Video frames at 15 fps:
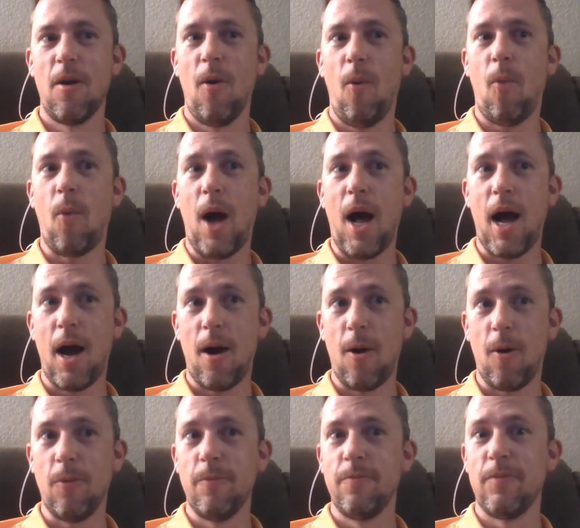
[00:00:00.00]

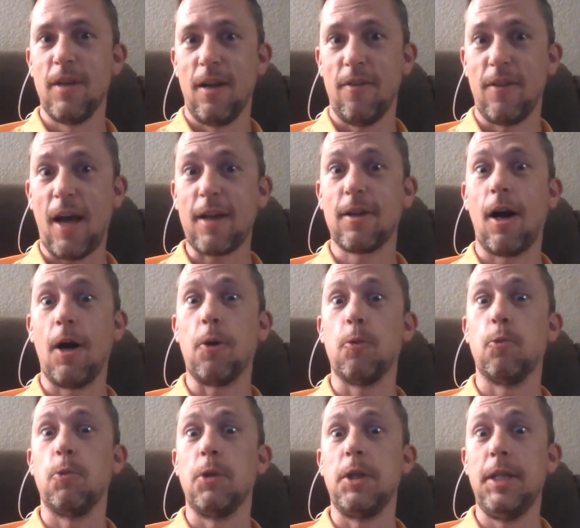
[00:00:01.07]
wow, that got
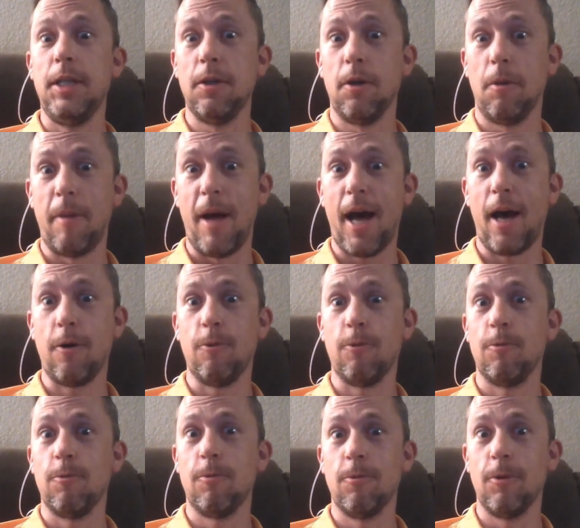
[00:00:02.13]
real bad
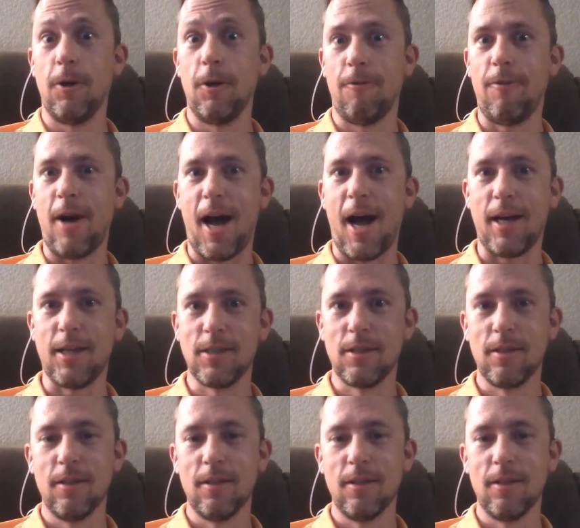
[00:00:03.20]
real fast.